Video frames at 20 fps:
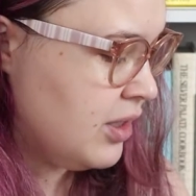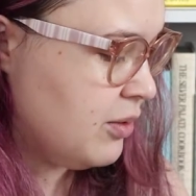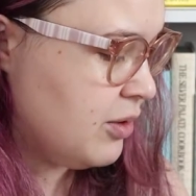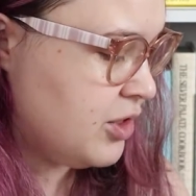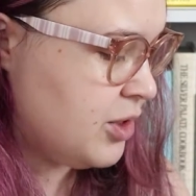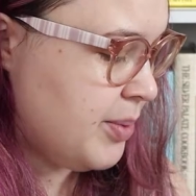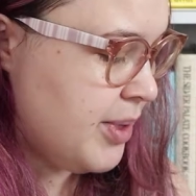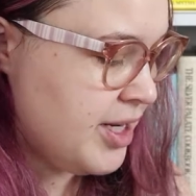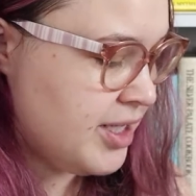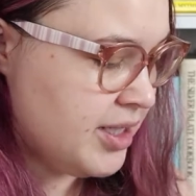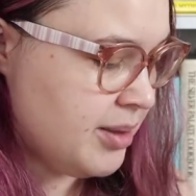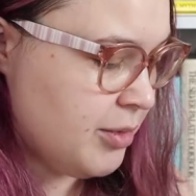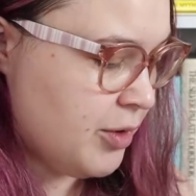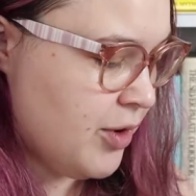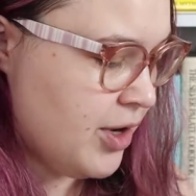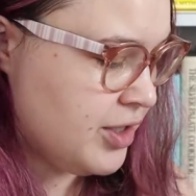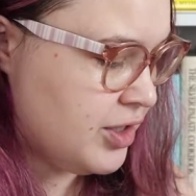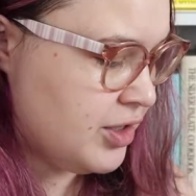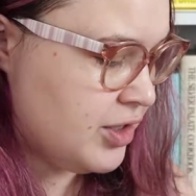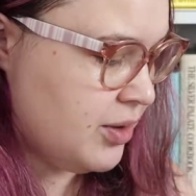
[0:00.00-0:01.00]
which makes him
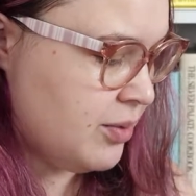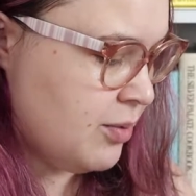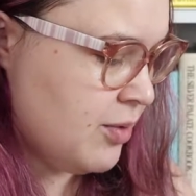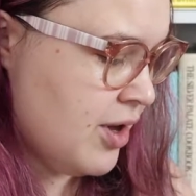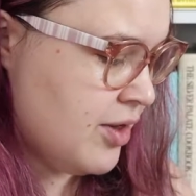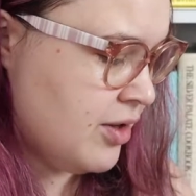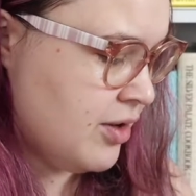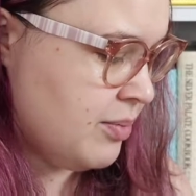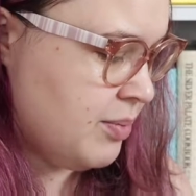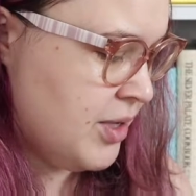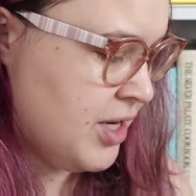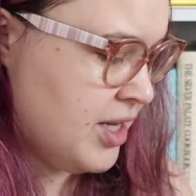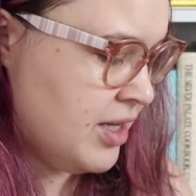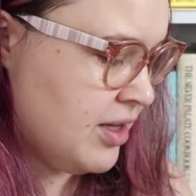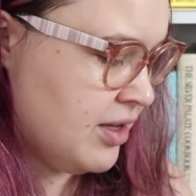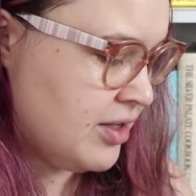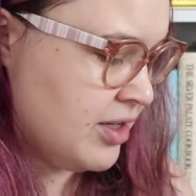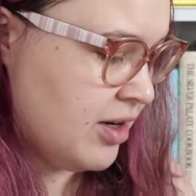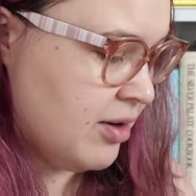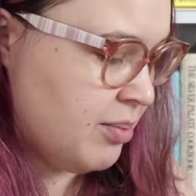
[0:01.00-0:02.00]
question whether being
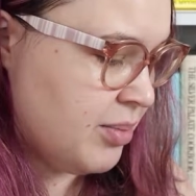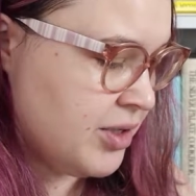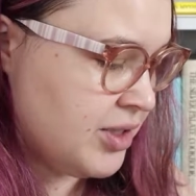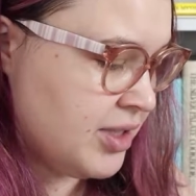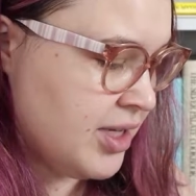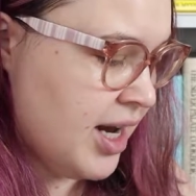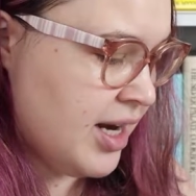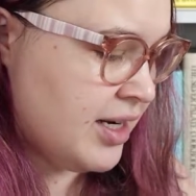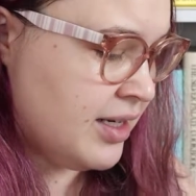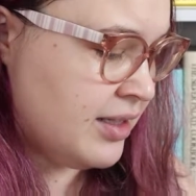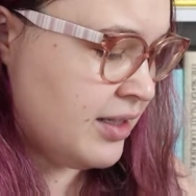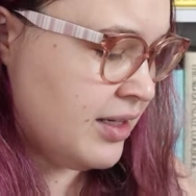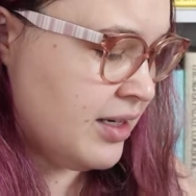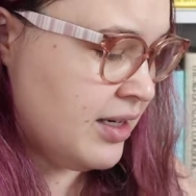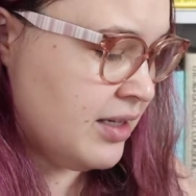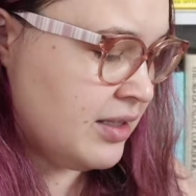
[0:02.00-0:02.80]
the son of Poseidon